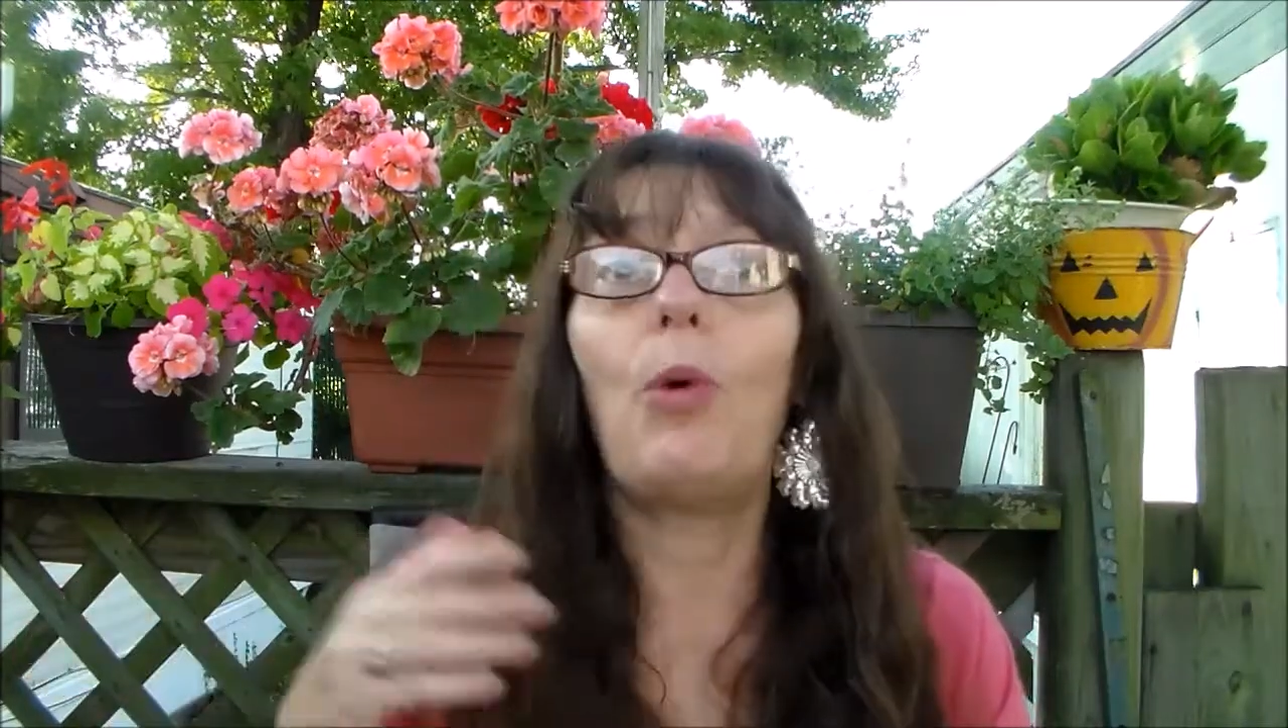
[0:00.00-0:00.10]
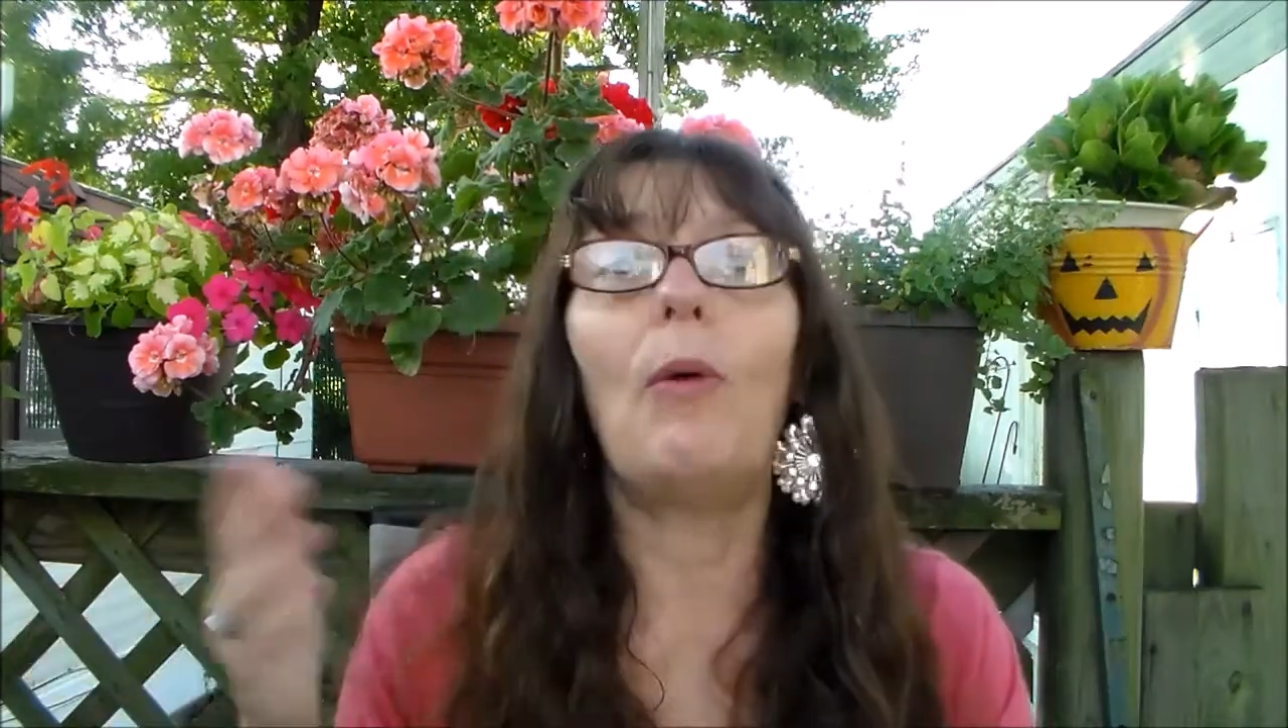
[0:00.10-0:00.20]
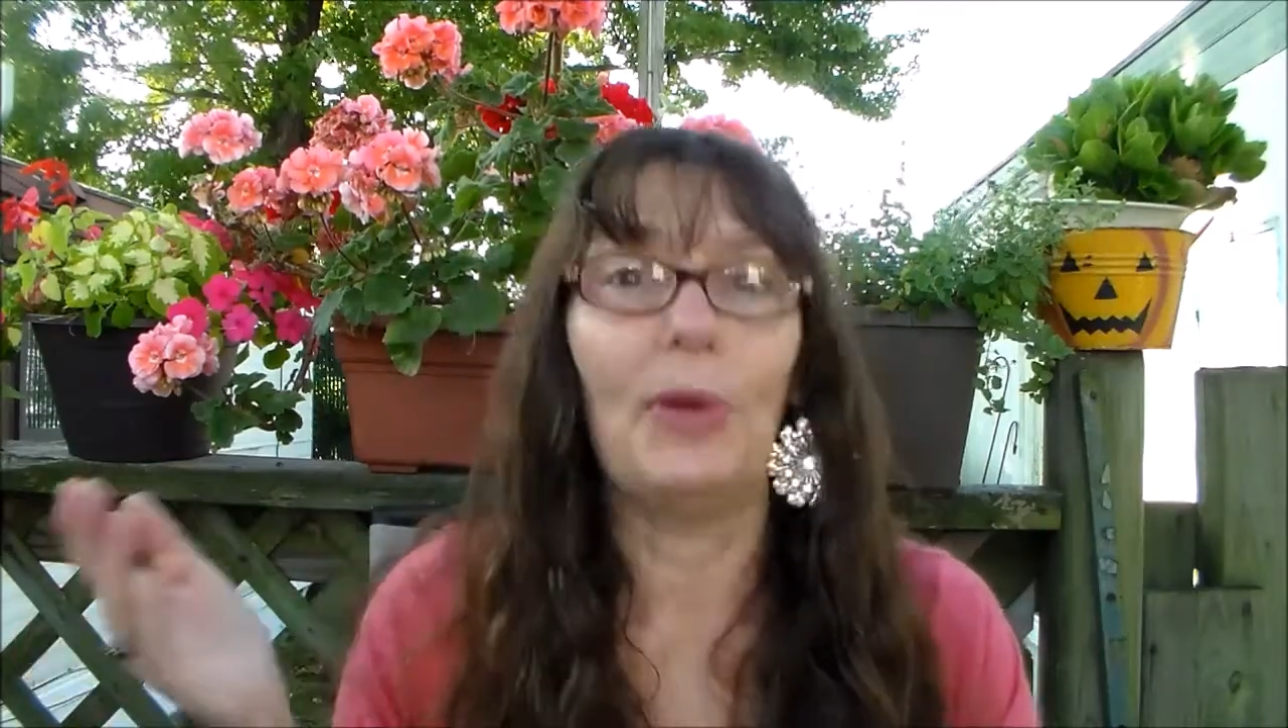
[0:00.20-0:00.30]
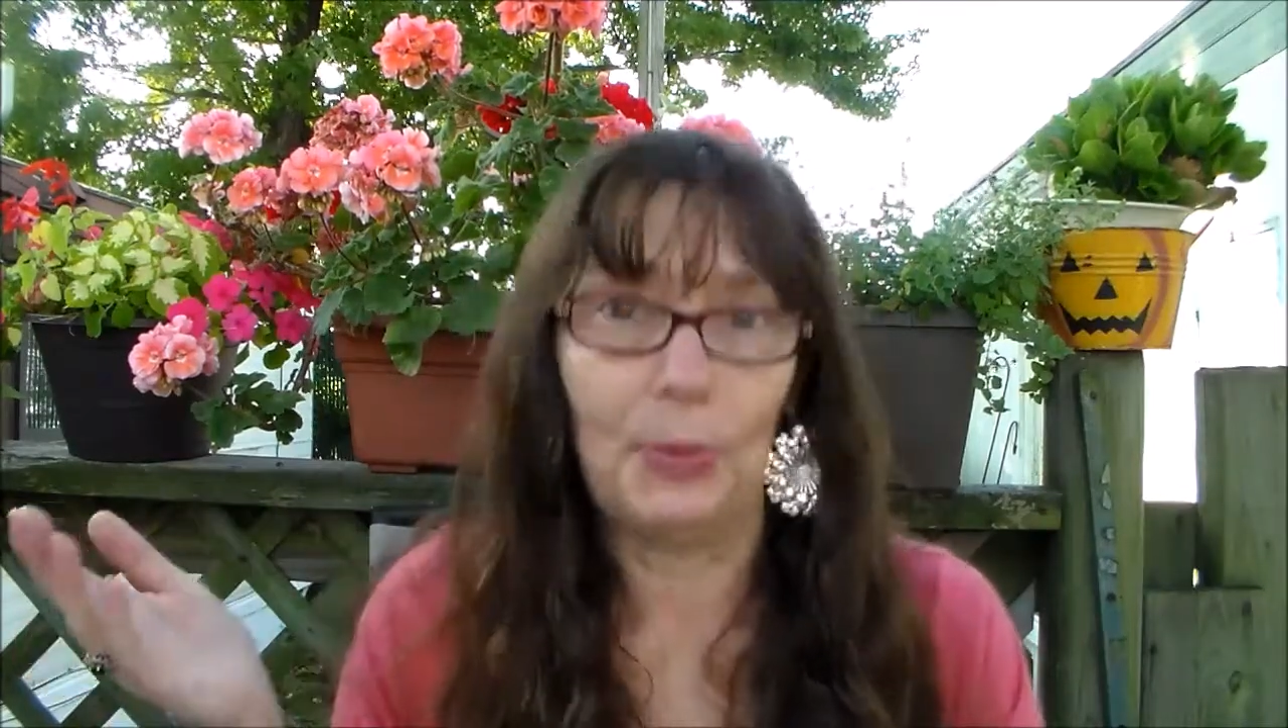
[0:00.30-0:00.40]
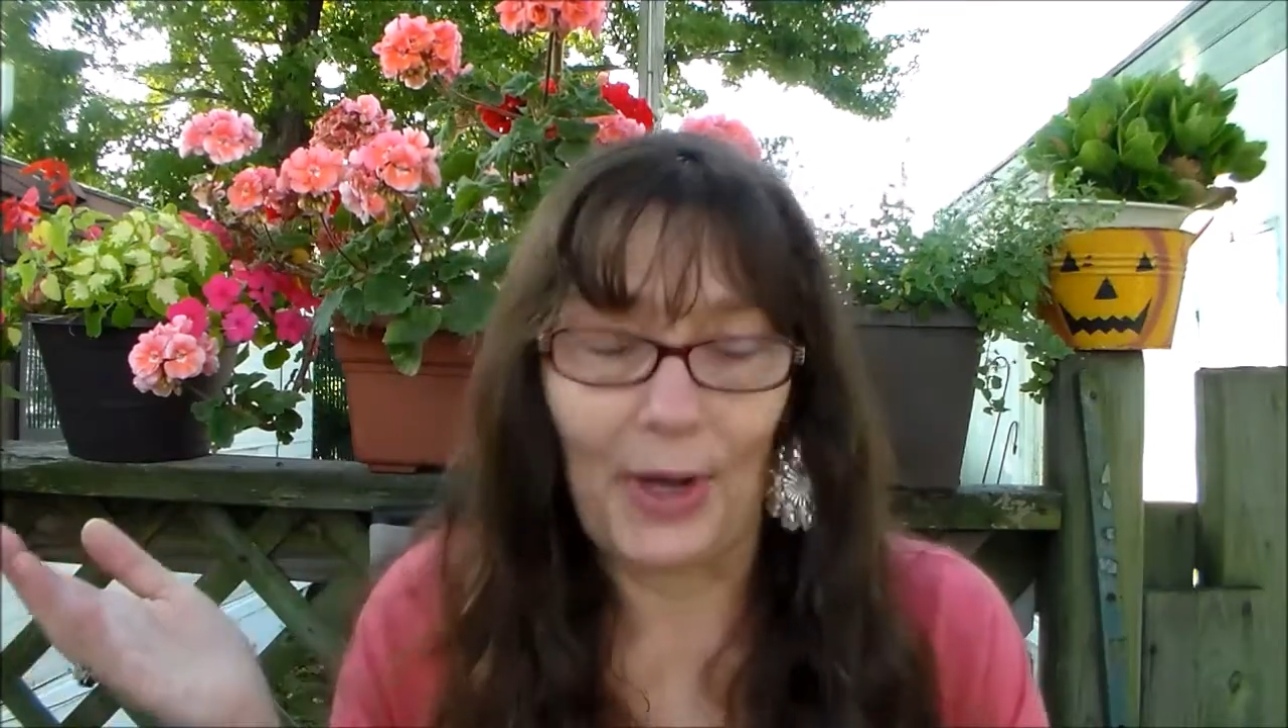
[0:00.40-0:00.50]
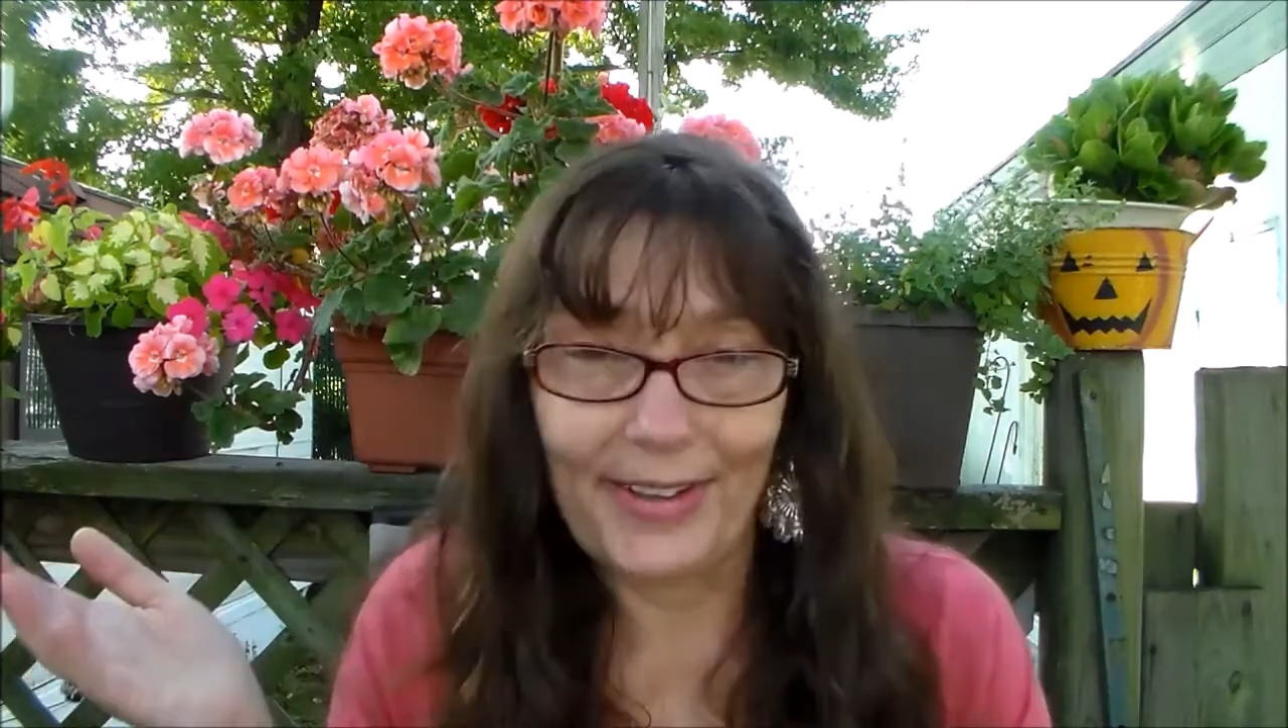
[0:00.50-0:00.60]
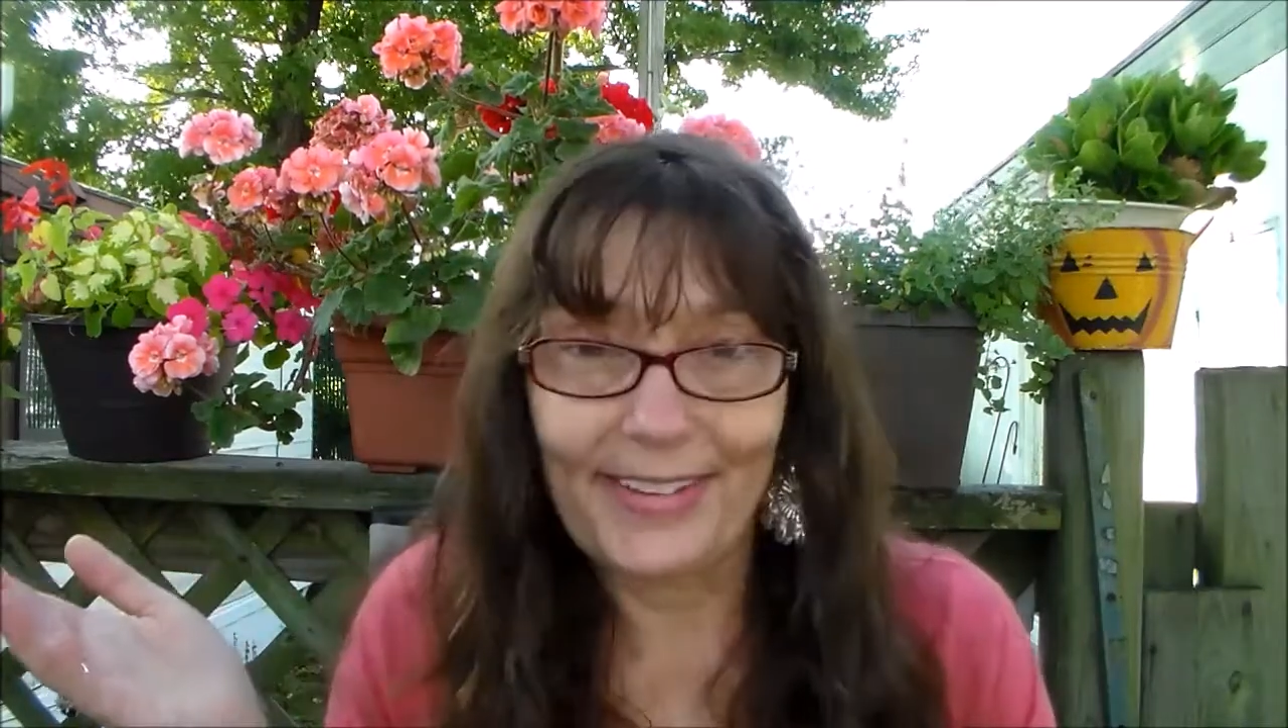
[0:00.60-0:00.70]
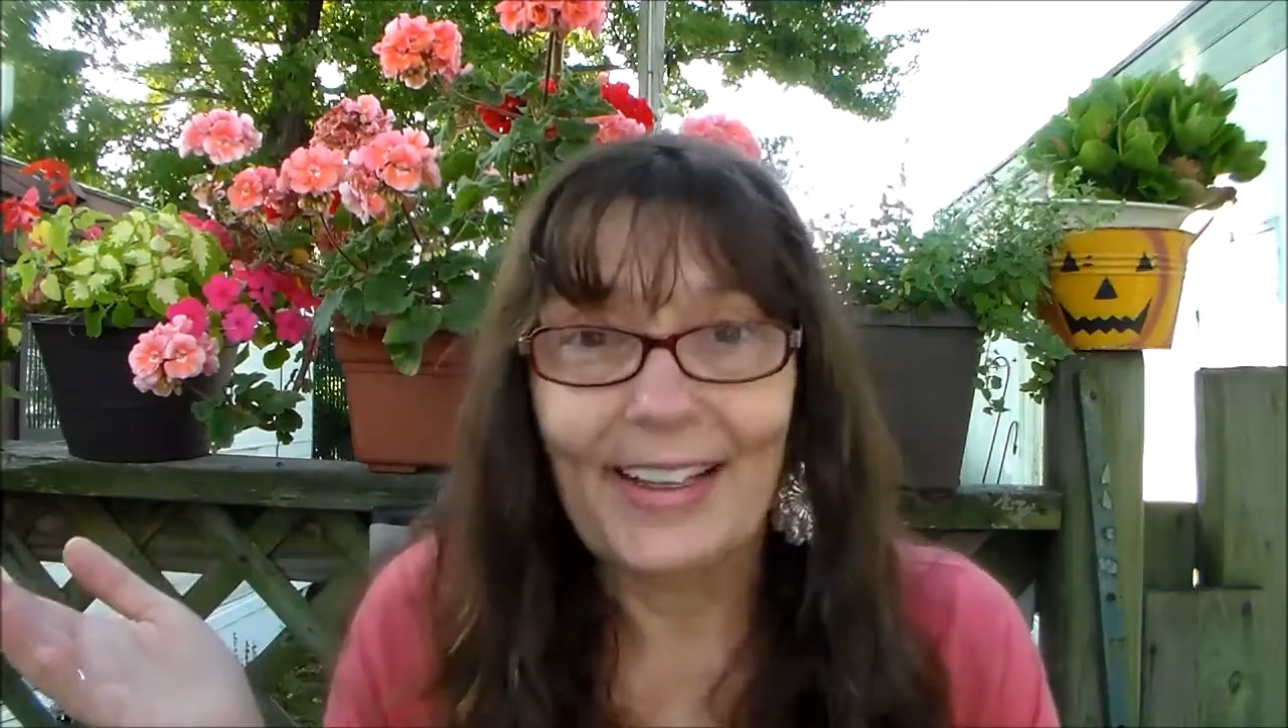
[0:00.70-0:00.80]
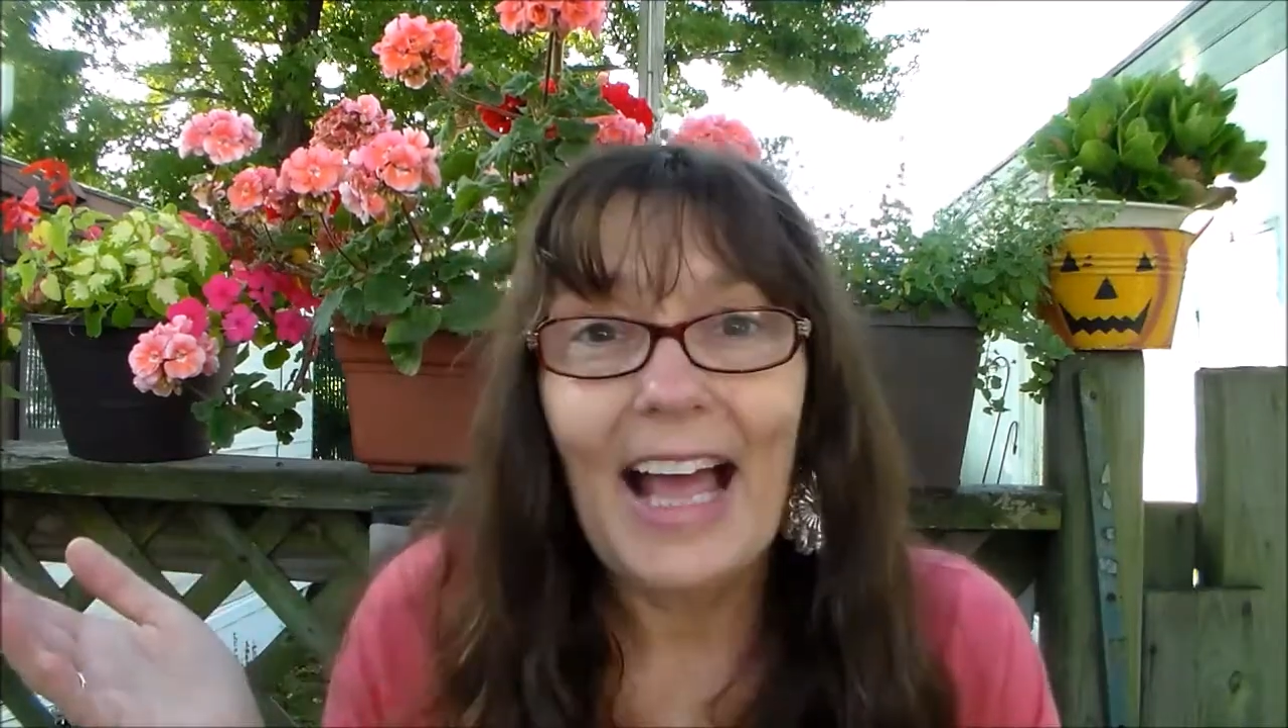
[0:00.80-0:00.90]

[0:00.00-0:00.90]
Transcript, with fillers: what we want,